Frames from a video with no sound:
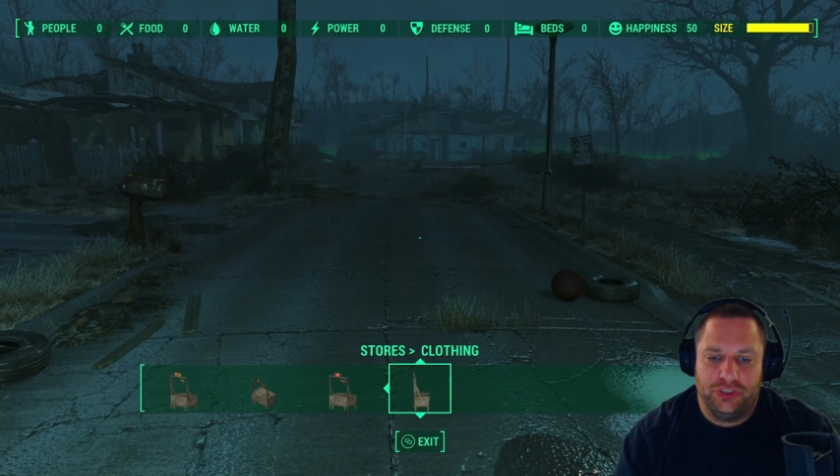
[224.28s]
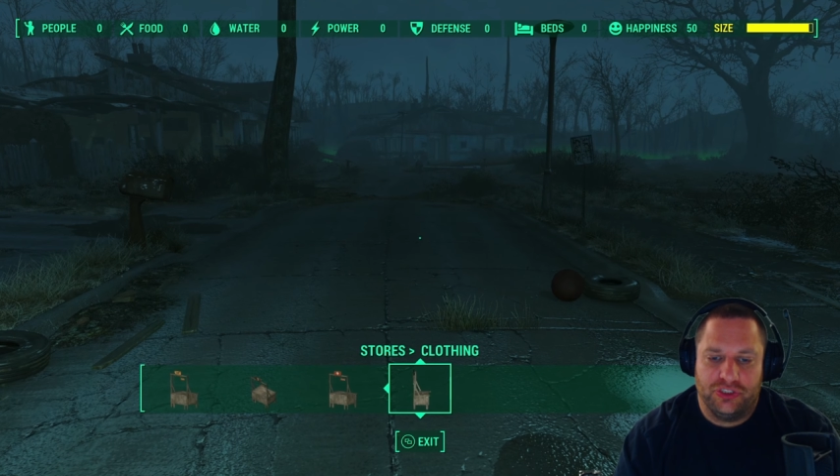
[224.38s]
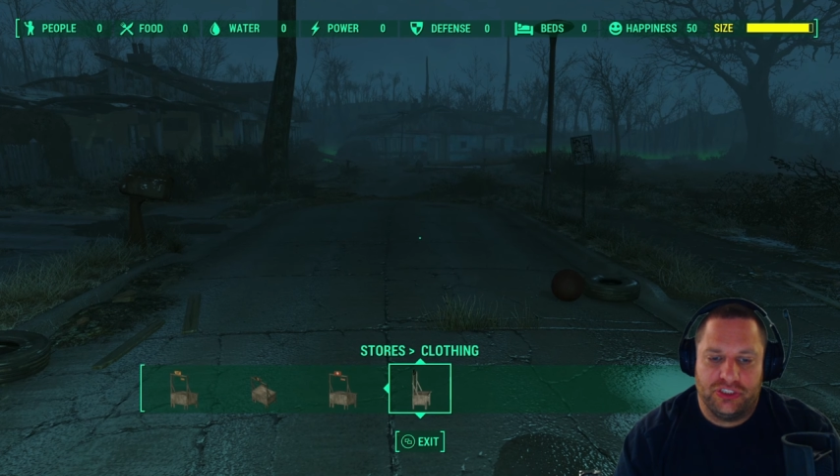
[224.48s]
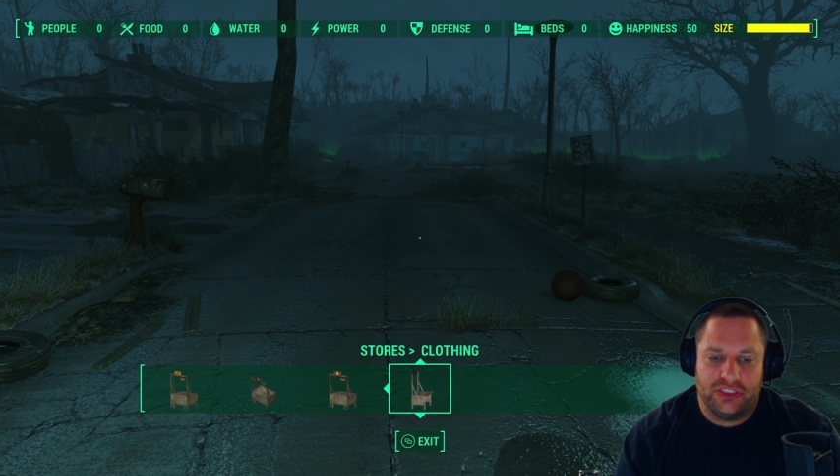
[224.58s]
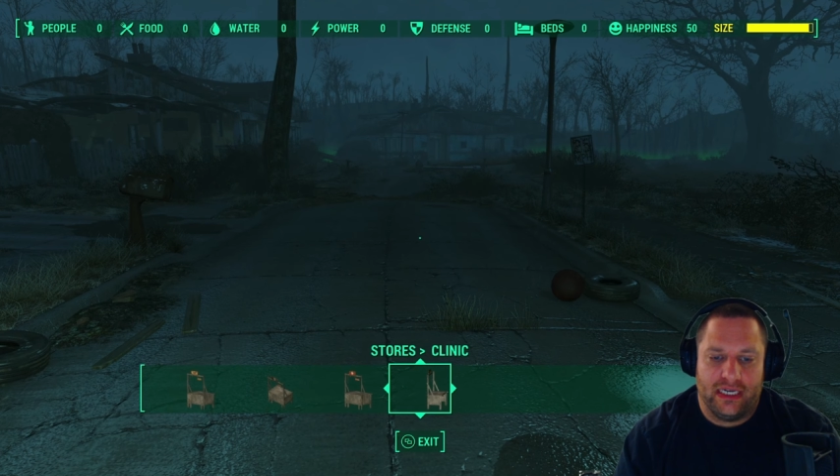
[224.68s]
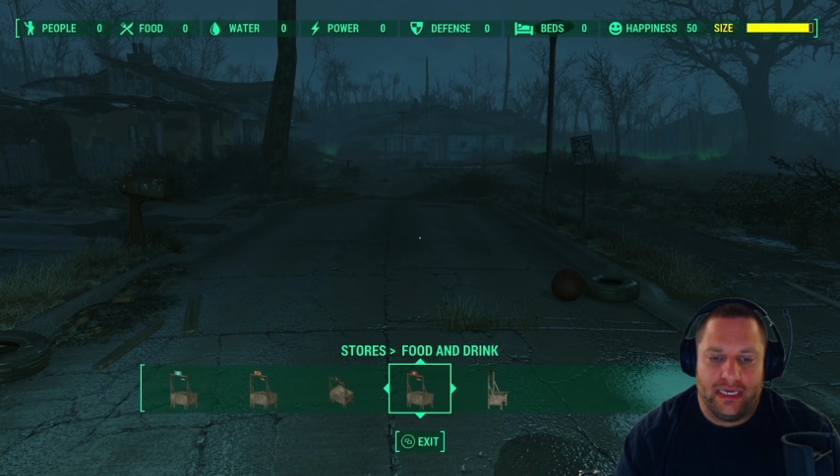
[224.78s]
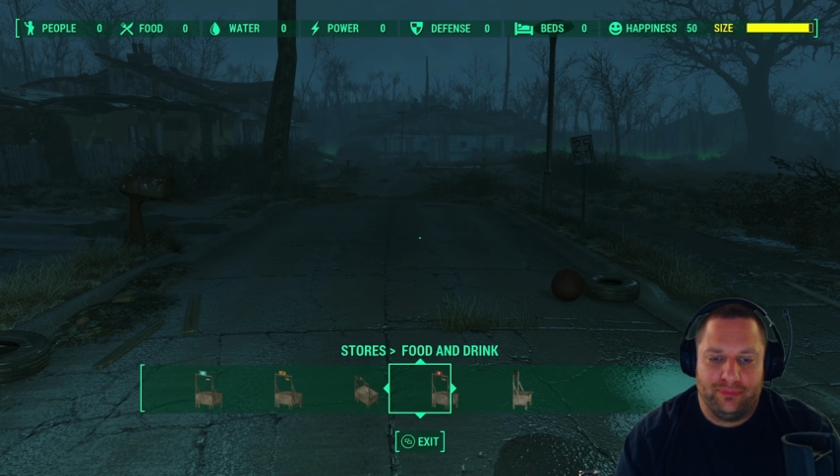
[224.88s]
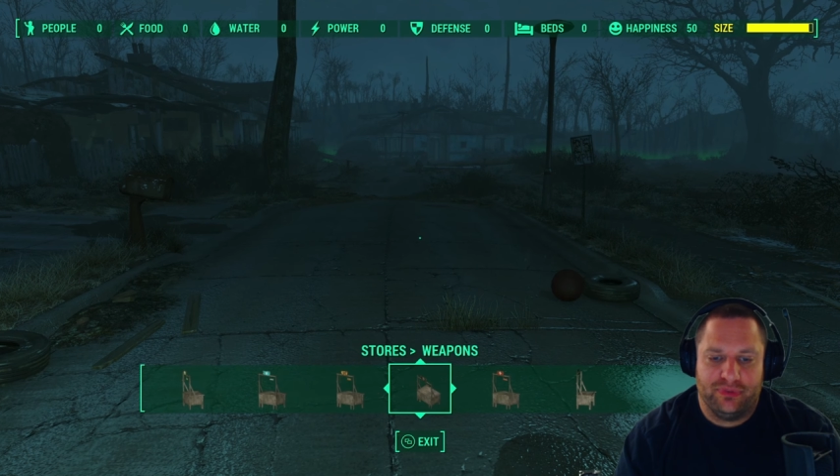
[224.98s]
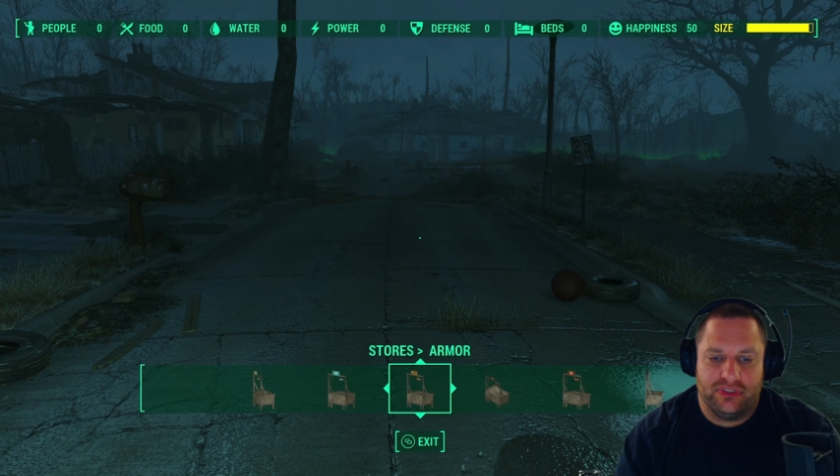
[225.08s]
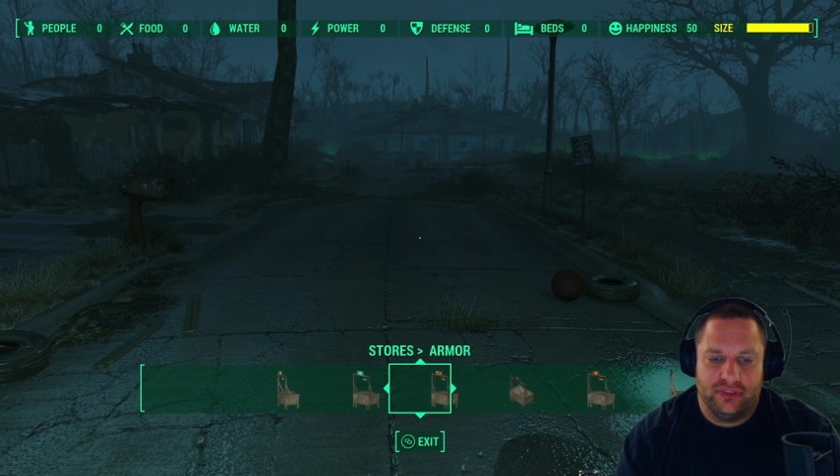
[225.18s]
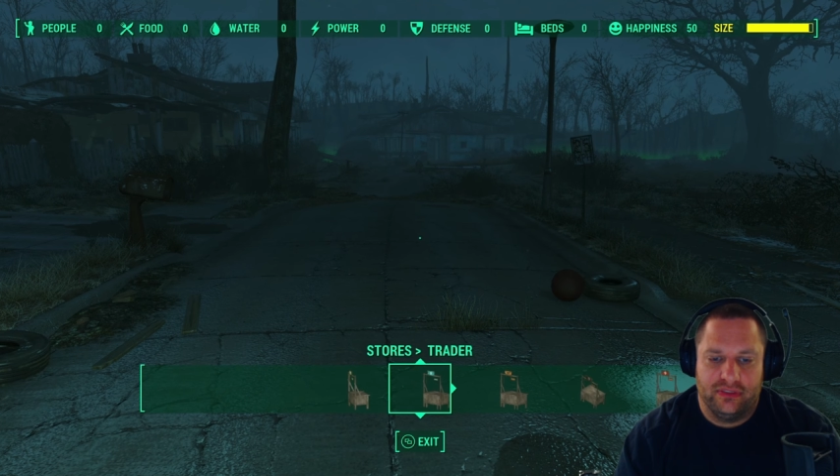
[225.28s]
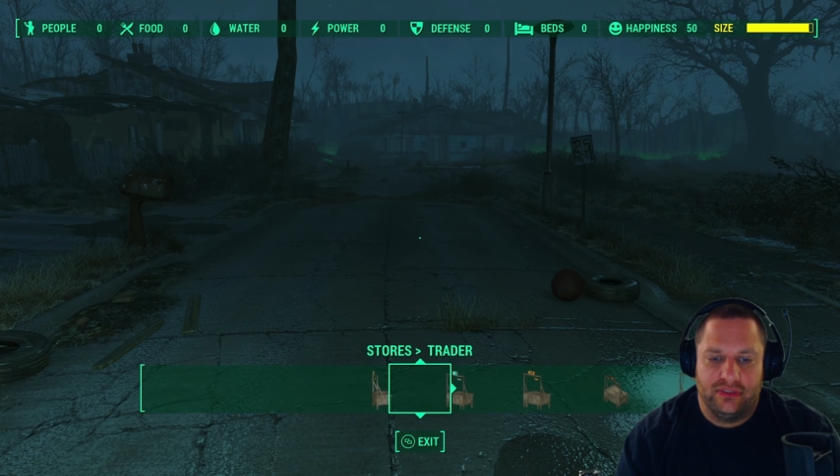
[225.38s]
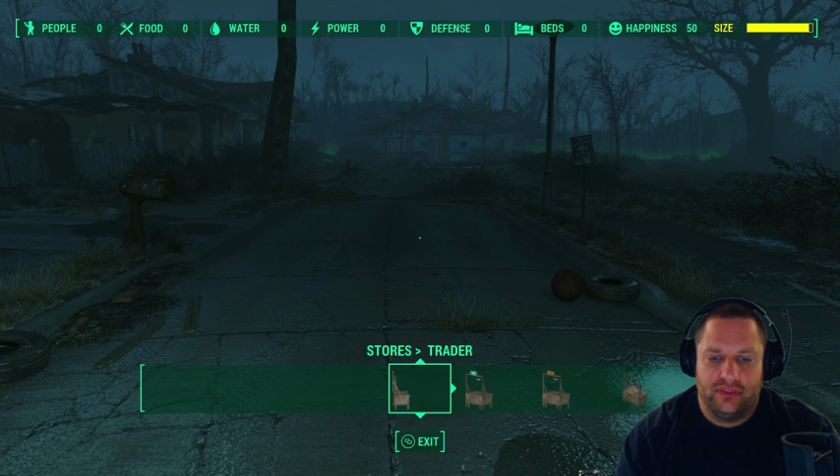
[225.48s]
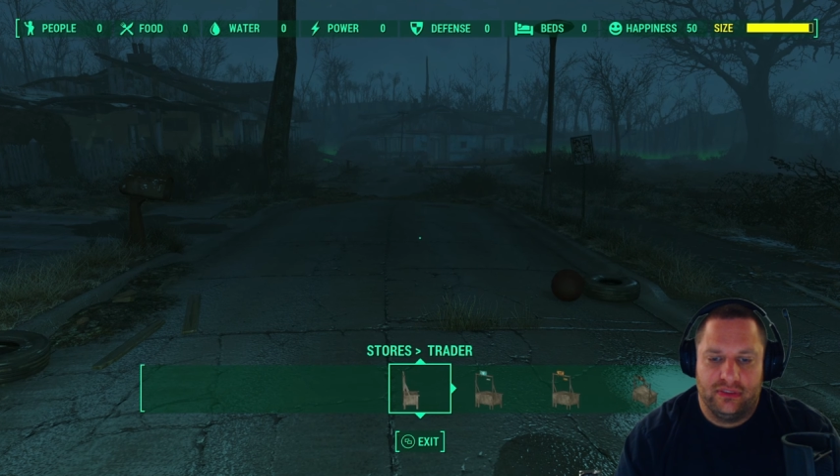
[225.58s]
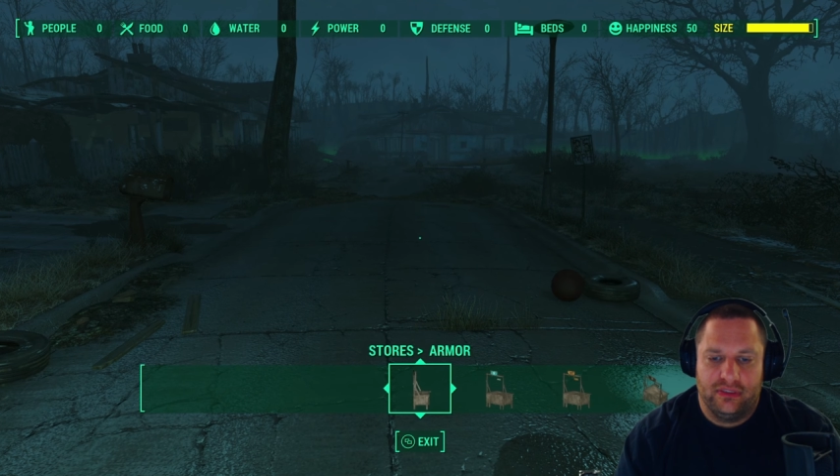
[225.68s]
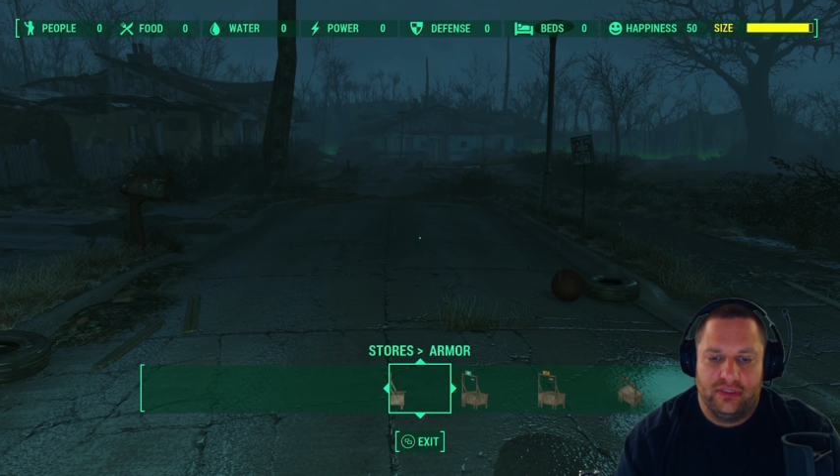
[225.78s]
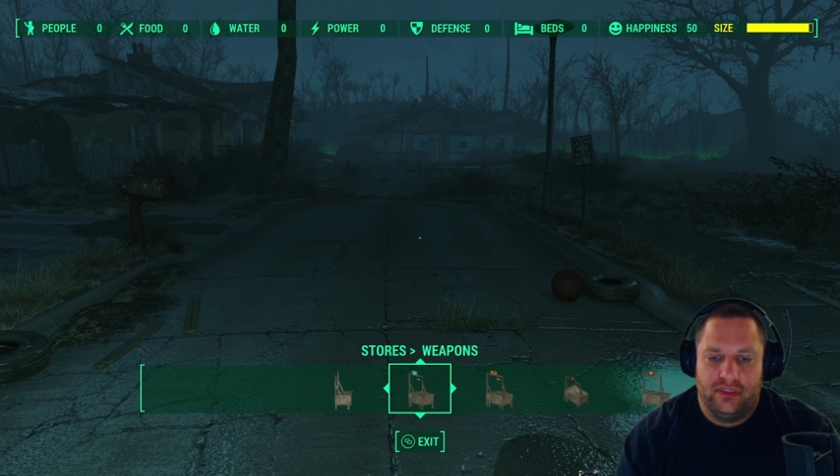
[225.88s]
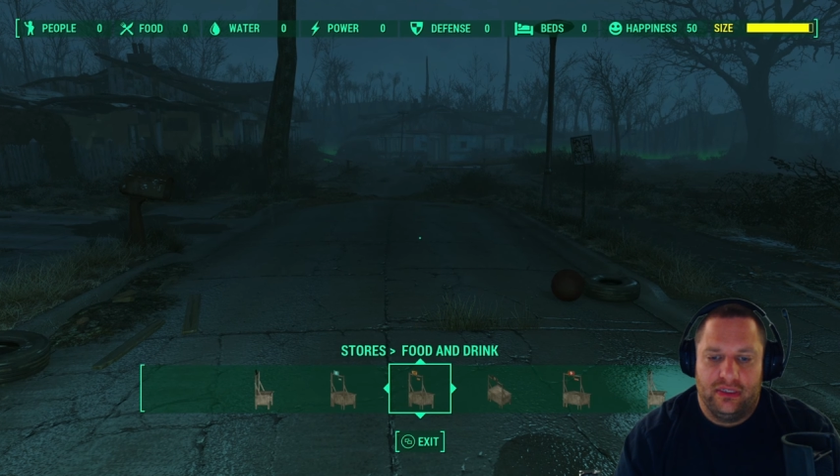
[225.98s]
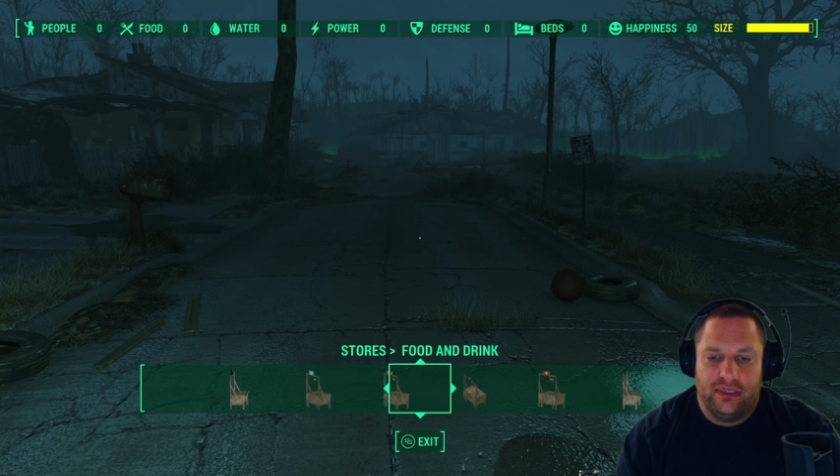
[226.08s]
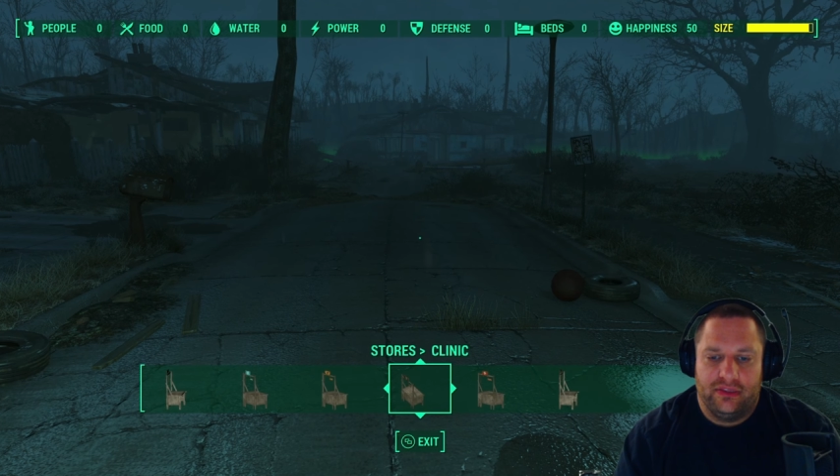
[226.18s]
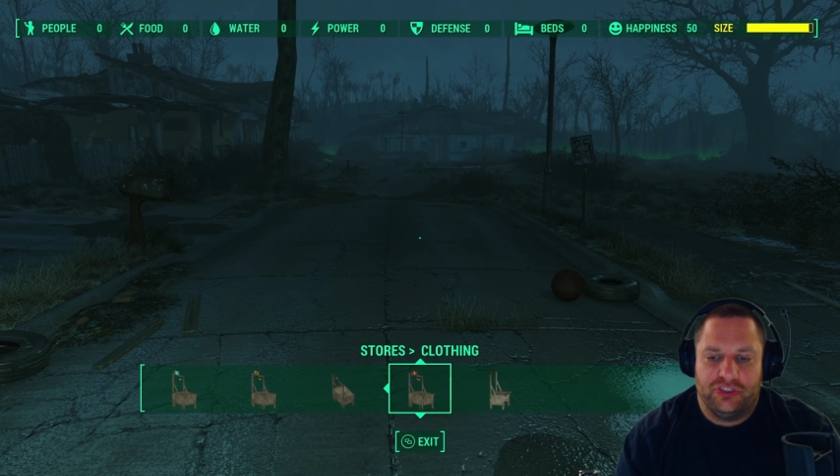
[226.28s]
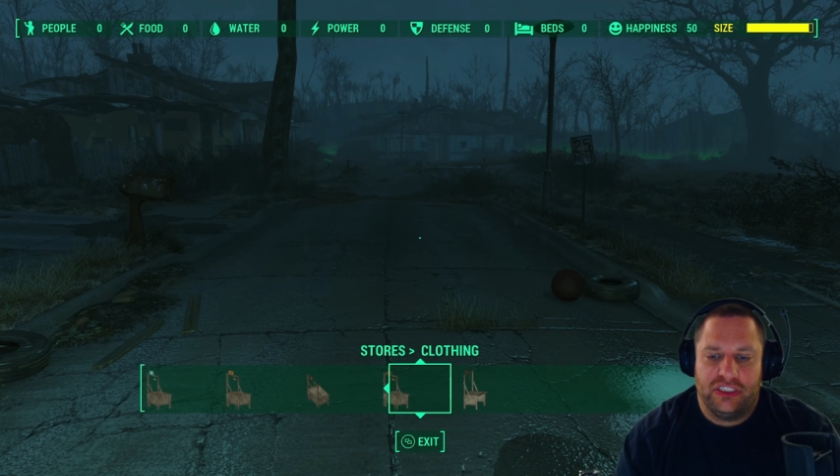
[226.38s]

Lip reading: your shops, the